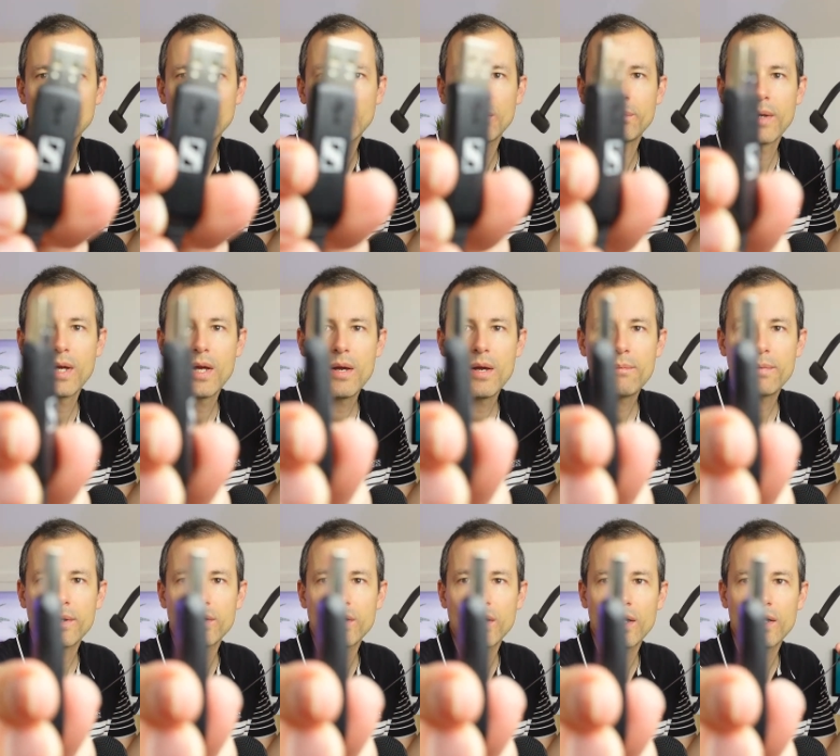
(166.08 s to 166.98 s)
sharp
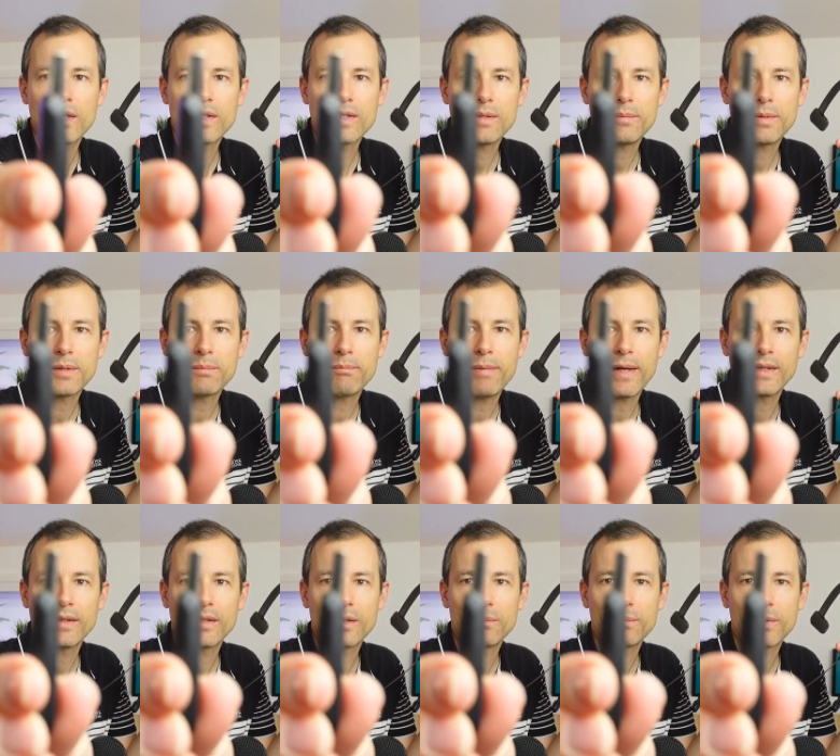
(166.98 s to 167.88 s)
but yeah it's a bit
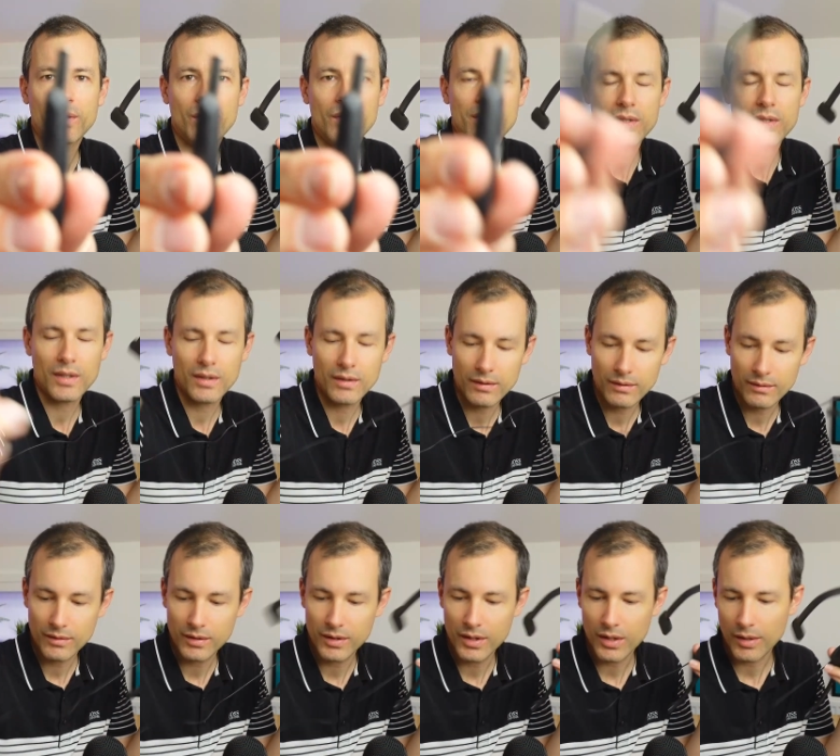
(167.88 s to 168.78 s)
bended because I
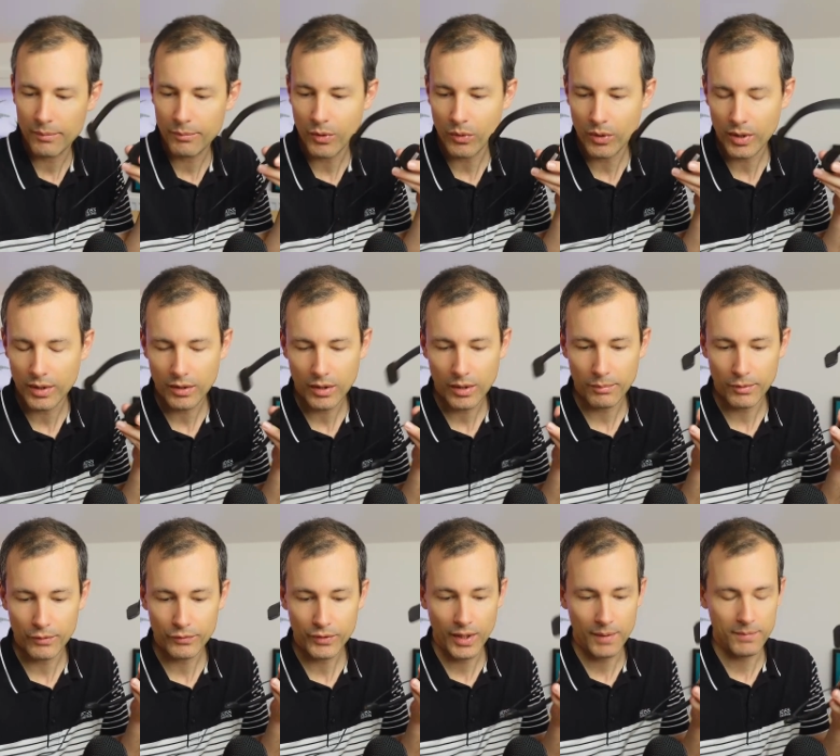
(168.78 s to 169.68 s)
nearly broke it a couple
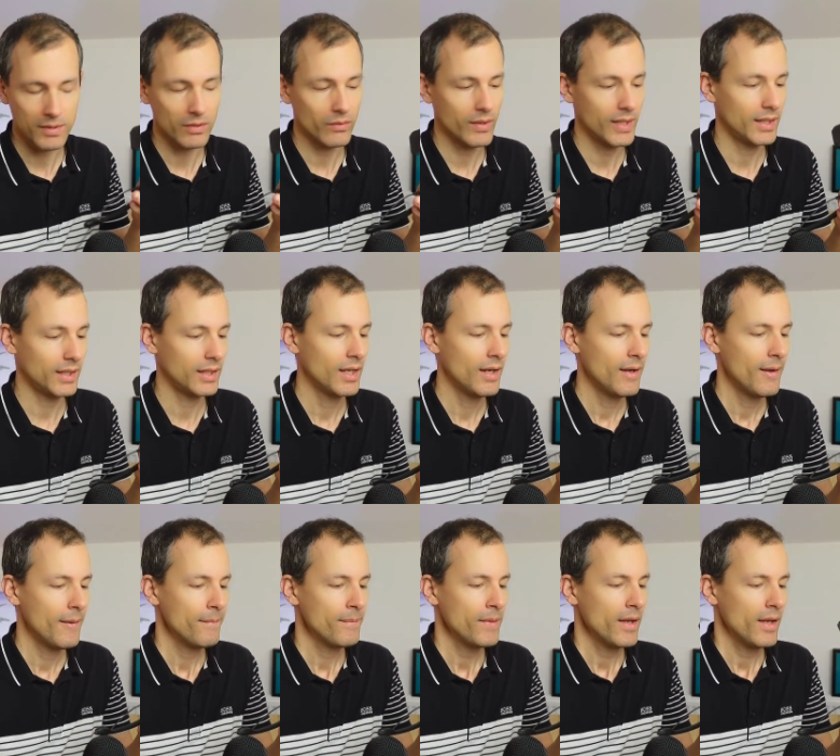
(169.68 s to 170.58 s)
of times already
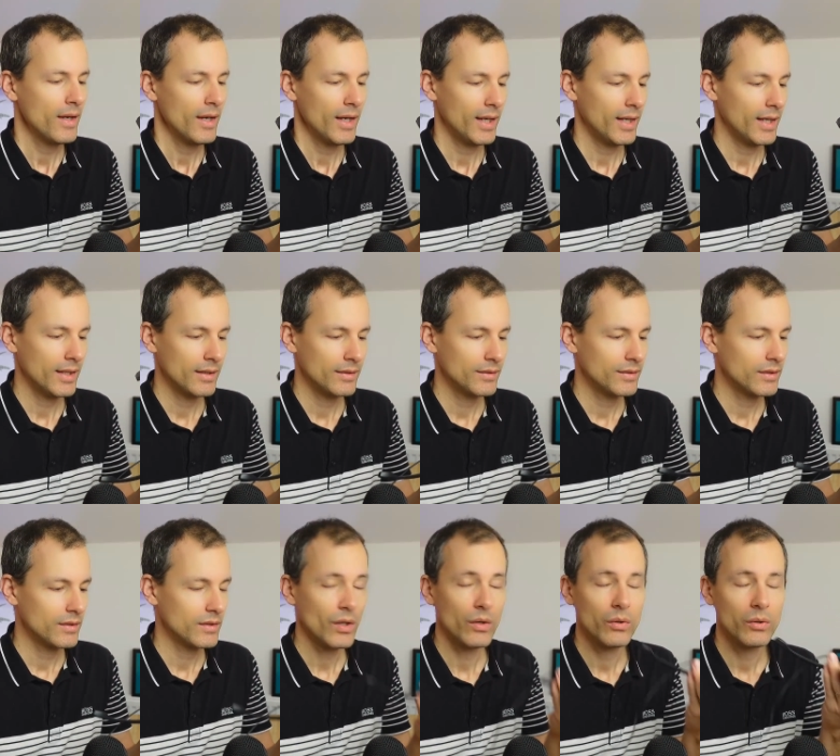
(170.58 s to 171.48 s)
and
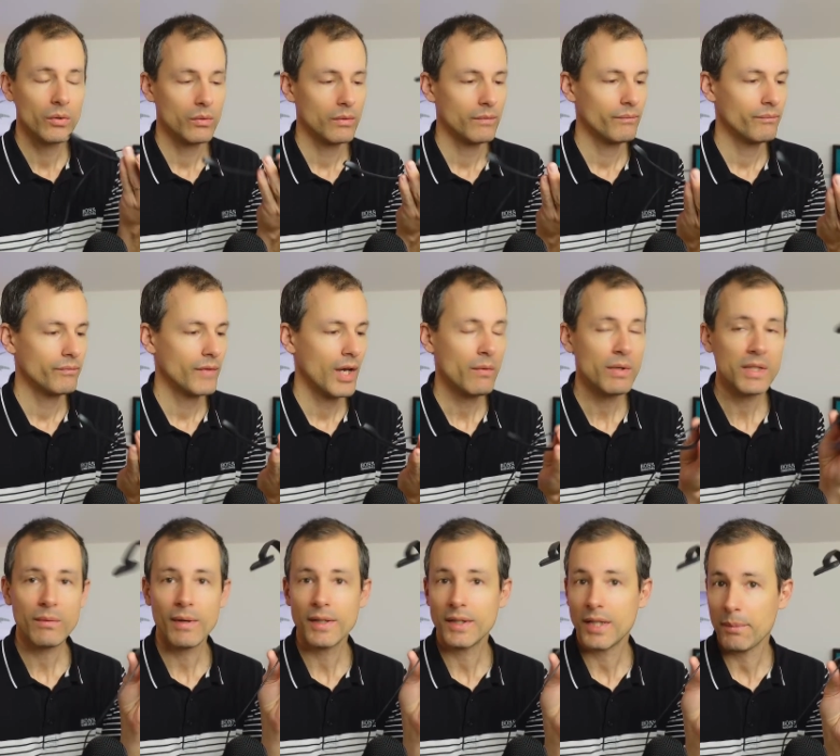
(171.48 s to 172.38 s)
so I
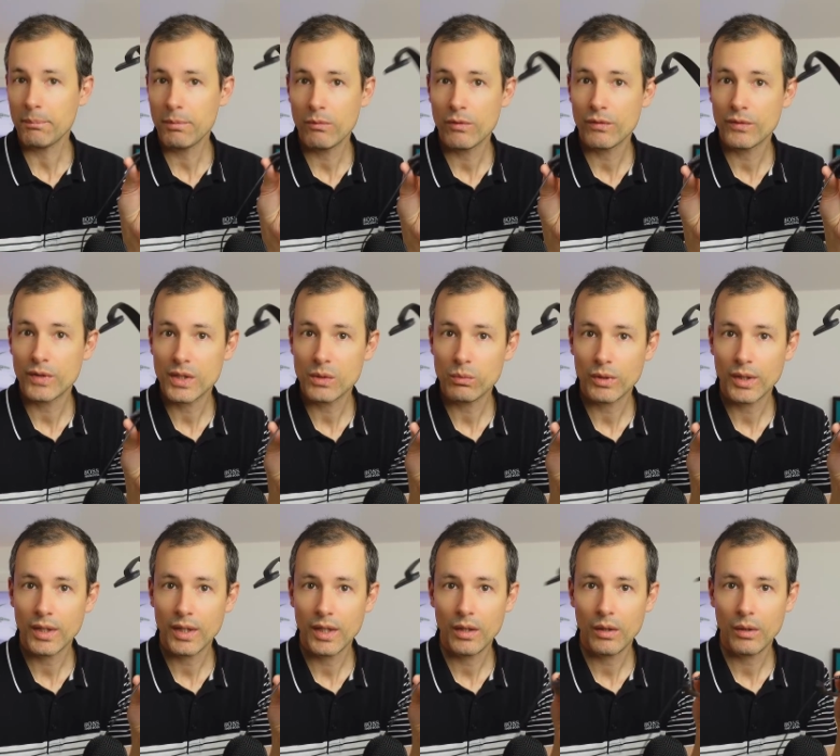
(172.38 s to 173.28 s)
was quite happy with this one
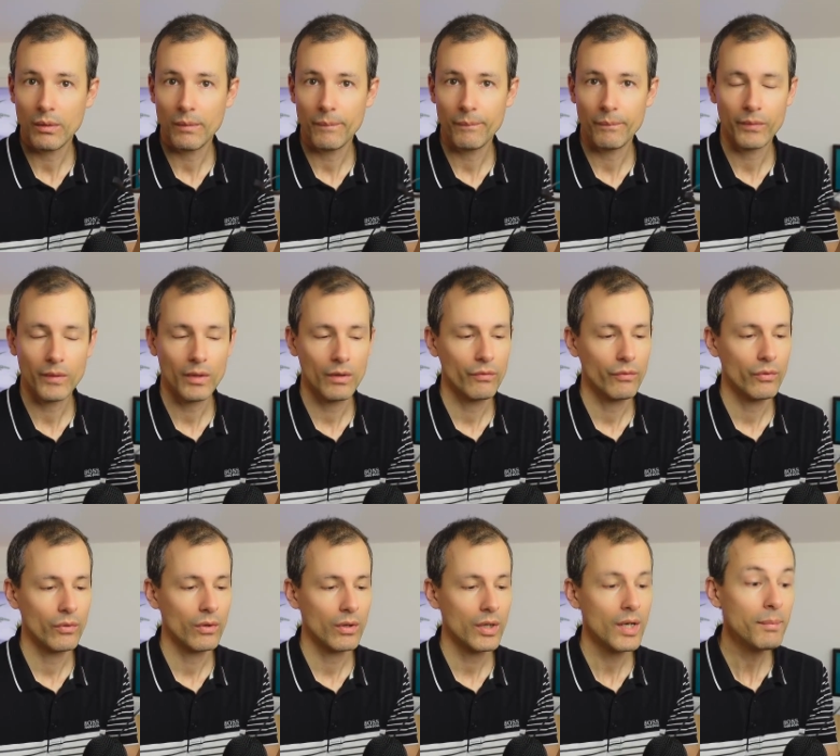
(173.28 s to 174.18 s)
here
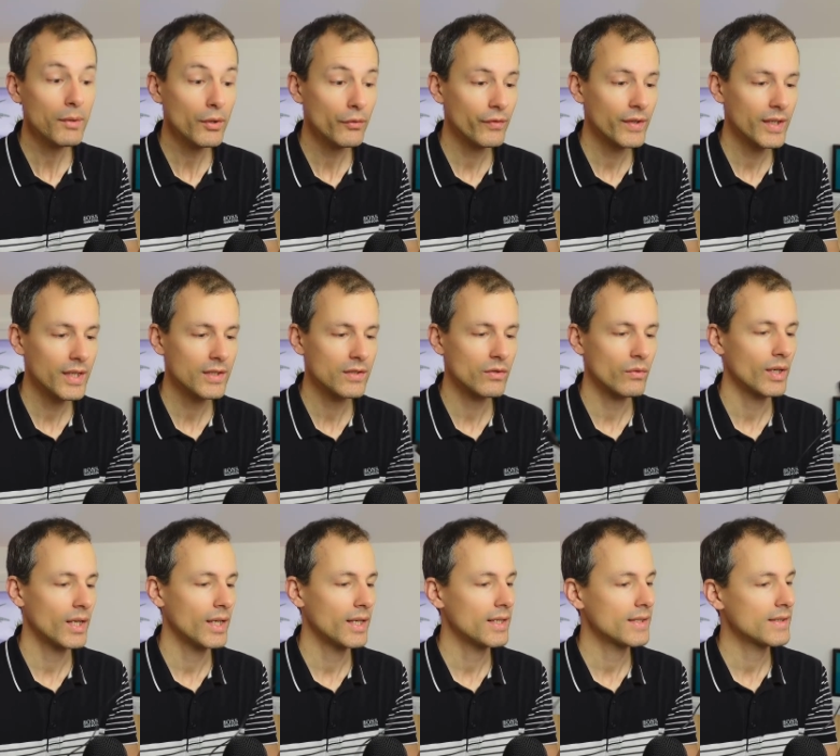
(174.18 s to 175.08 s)
for a couple of years
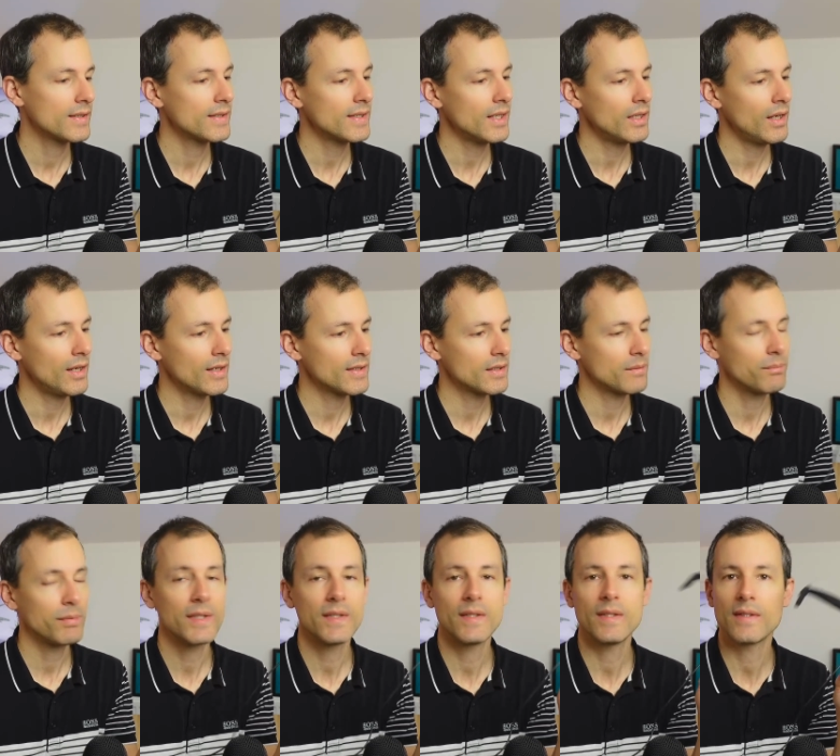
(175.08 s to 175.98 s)
really it's a Sennheiser
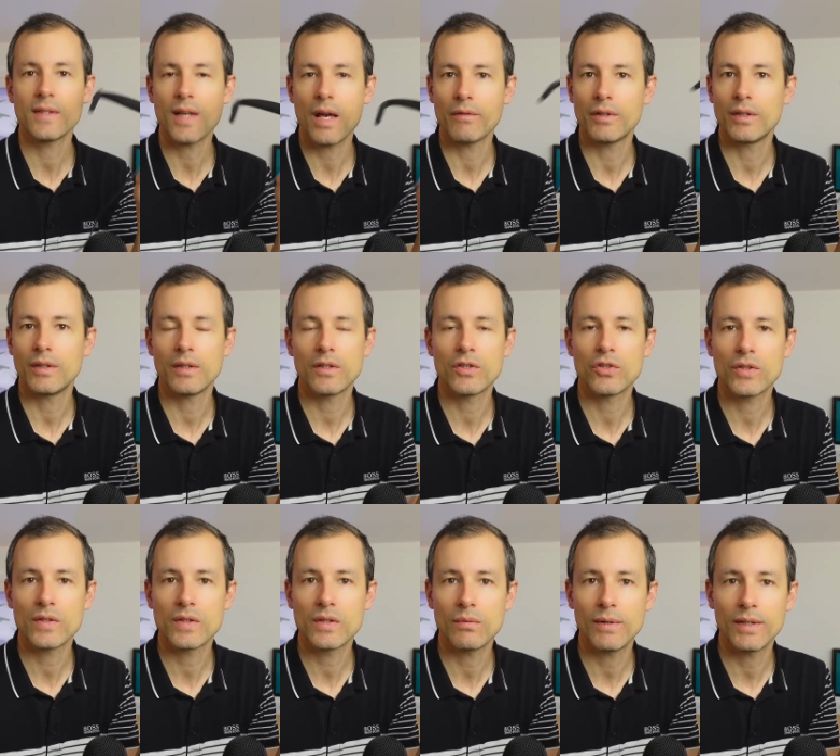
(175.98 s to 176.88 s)
PC7 it's
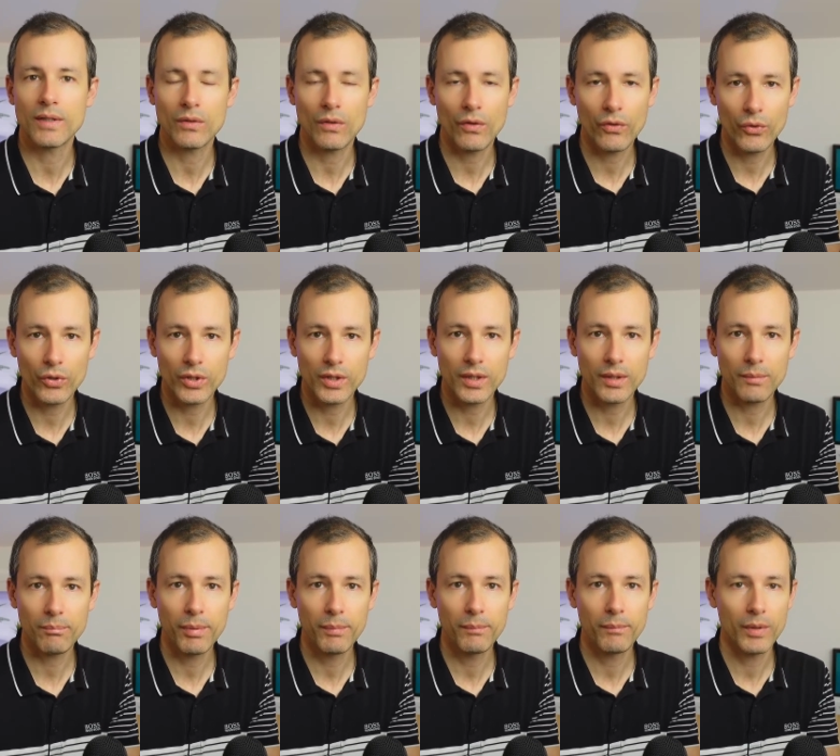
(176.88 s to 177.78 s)
just 20 or
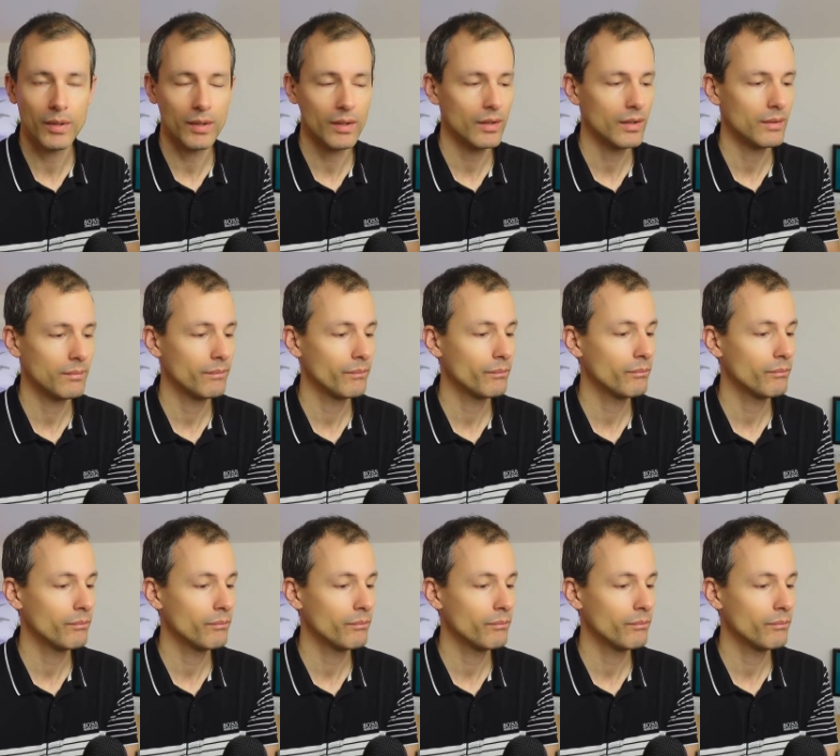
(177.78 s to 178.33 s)
30 uh,